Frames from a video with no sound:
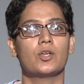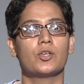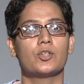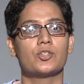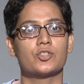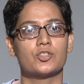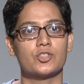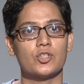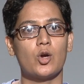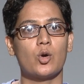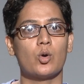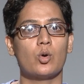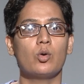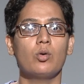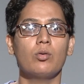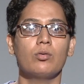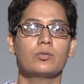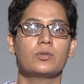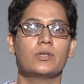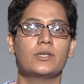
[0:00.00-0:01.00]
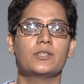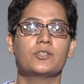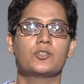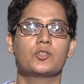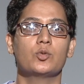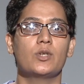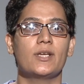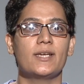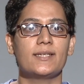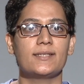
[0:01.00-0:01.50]
So, in
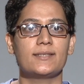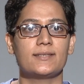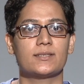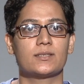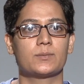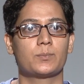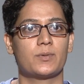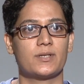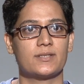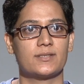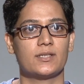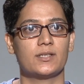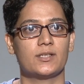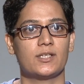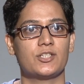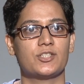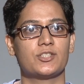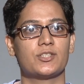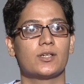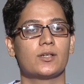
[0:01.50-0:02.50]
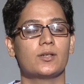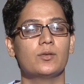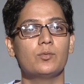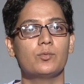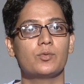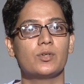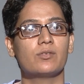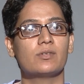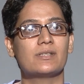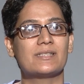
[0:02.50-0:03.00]
today's presentation,
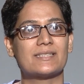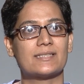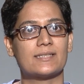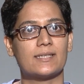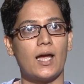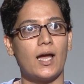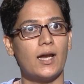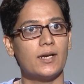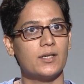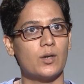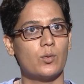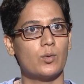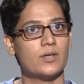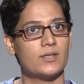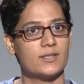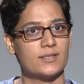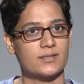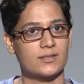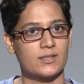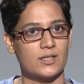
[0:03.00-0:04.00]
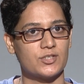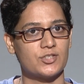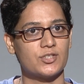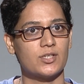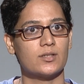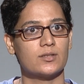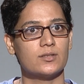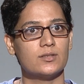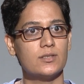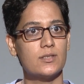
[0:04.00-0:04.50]
we will start our discussion